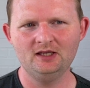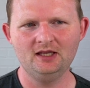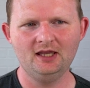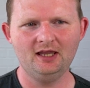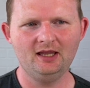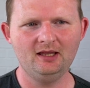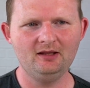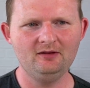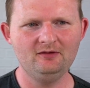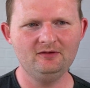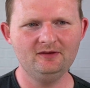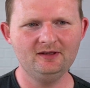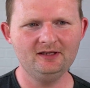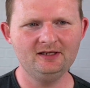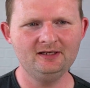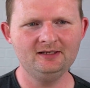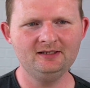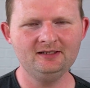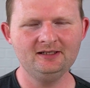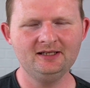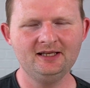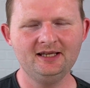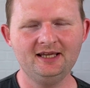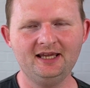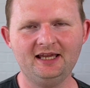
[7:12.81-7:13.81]
And then,
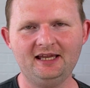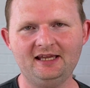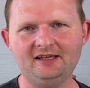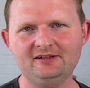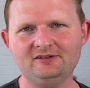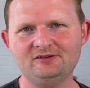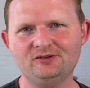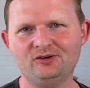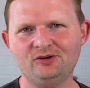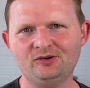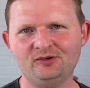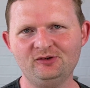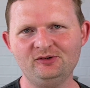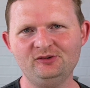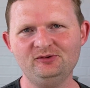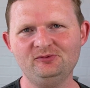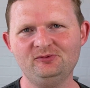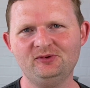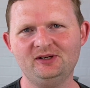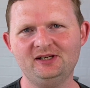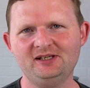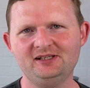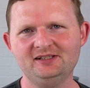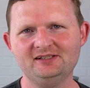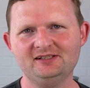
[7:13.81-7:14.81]
as
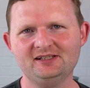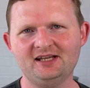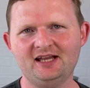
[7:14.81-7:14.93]
always,